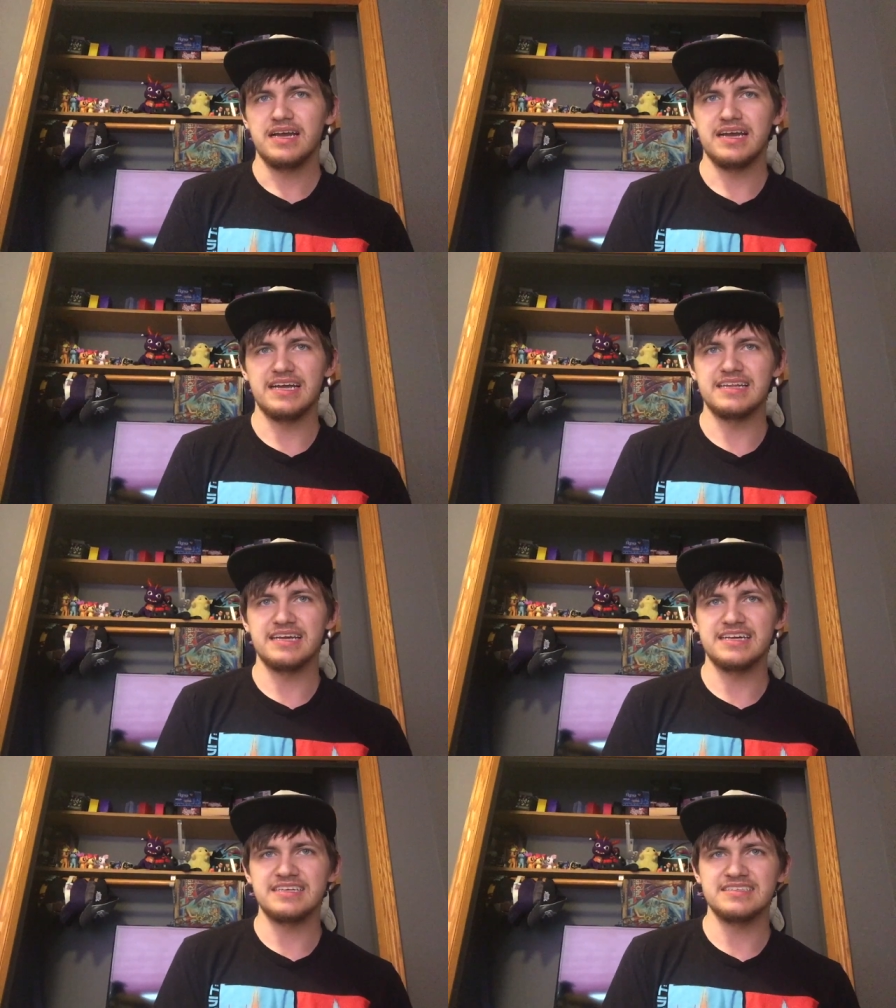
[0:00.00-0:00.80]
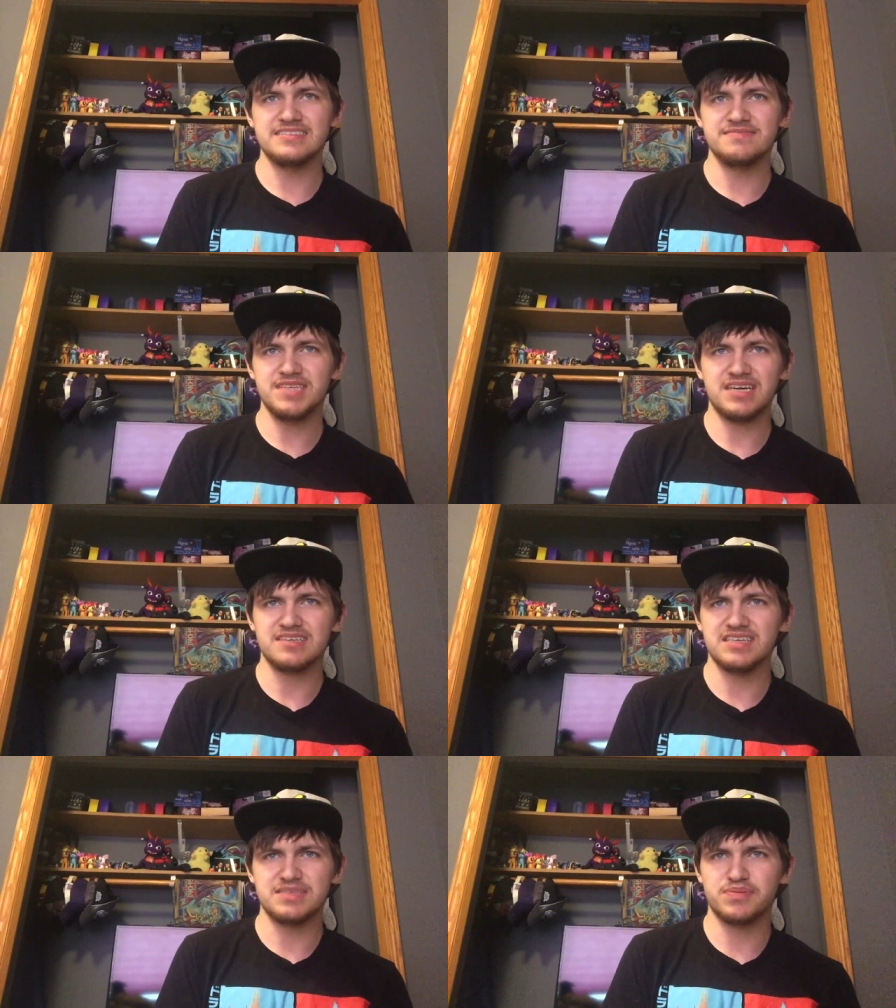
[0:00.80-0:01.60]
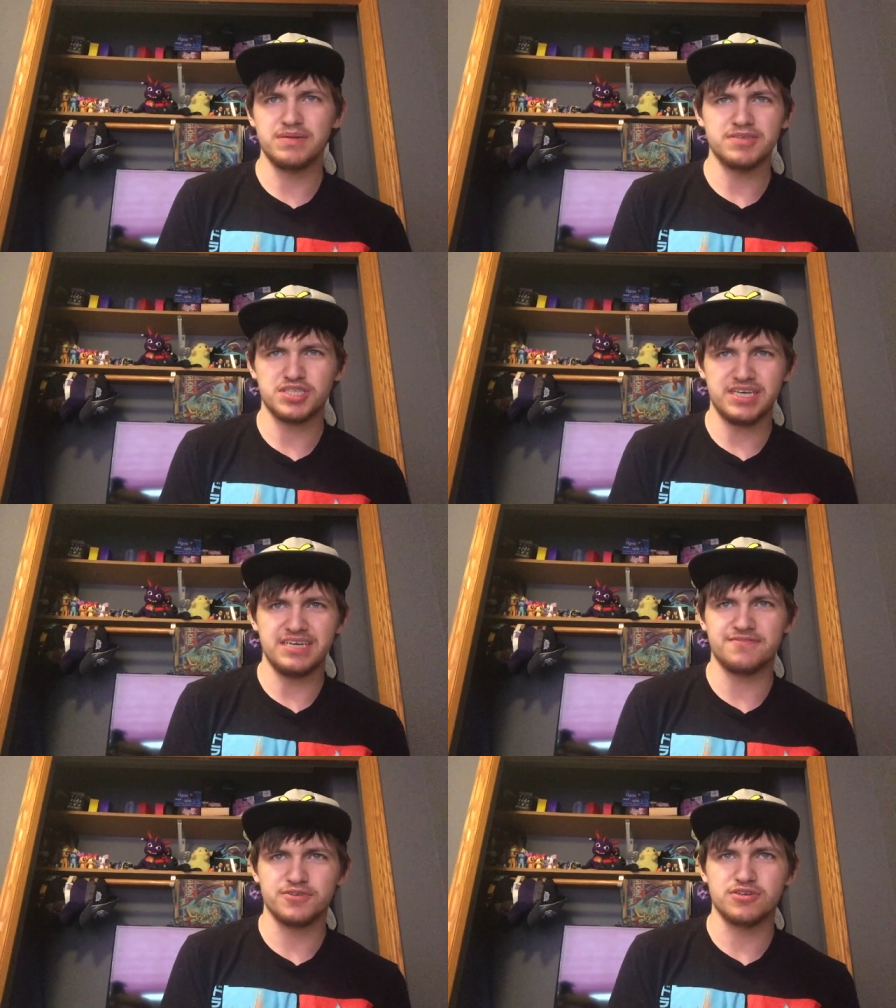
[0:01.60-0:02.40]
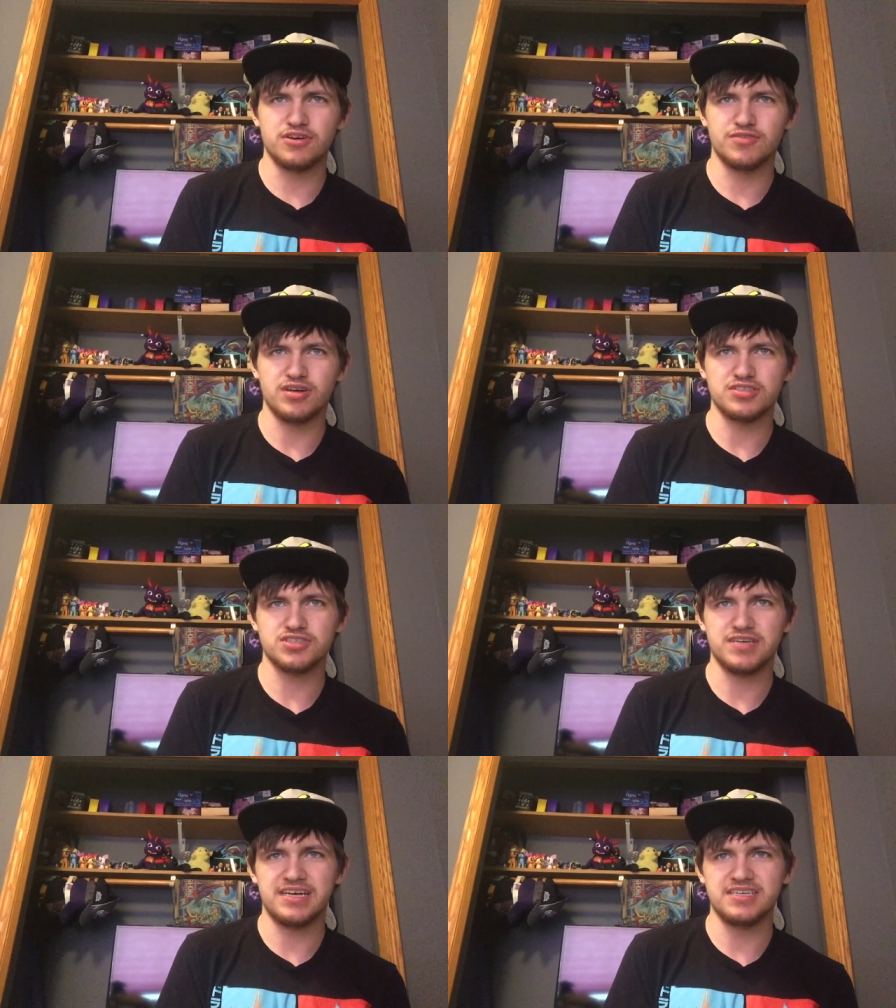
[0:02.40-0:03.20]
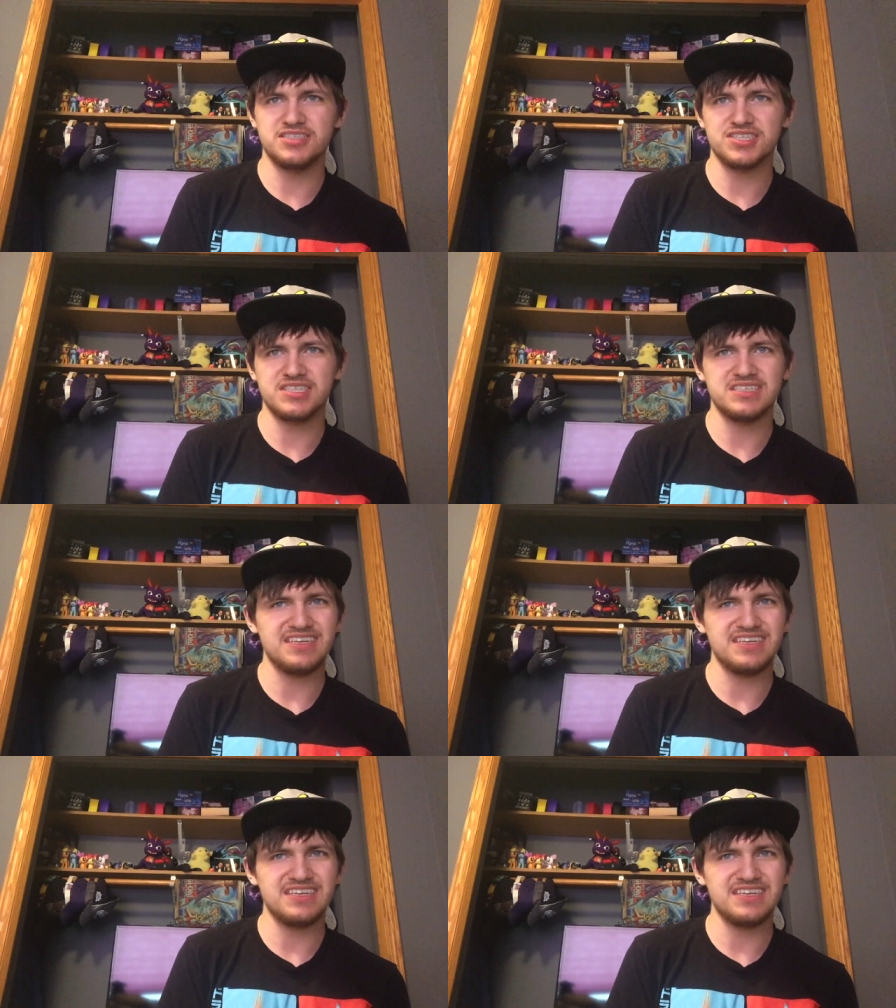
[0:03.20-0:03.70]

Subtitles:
And then yeah, that's pretty much it for their overall strategy.